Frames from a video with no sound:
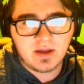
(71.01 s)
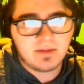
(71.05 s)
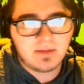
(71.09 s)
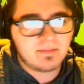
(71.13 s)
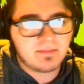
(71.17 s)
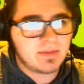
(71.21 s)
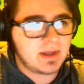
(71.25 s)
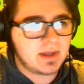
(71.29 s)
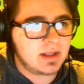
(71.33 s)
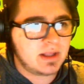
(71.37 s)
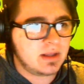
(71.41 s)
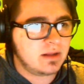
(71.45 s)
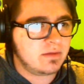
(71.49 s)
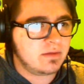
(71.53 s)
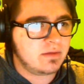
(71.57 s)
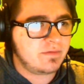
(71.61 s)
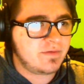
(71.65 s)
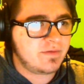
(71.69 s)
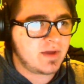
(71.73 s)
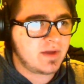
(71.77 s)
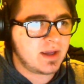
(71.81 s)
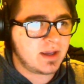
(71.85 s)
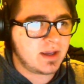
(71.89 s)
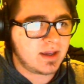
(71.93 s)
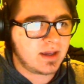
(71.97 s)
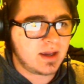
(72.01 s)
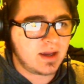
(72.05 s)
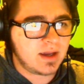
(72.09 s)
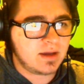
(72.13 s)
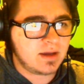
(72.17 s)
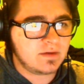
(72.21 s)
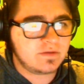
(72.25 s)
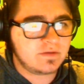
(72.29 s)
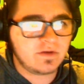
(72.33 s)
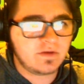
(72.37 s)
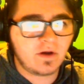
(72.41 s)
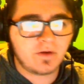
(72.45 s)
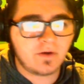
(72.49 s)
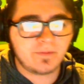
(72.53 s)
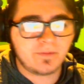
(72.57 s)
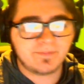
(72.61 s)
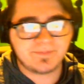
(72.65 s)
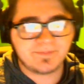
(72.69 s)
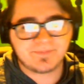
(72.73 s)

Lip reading: my little vacay. So,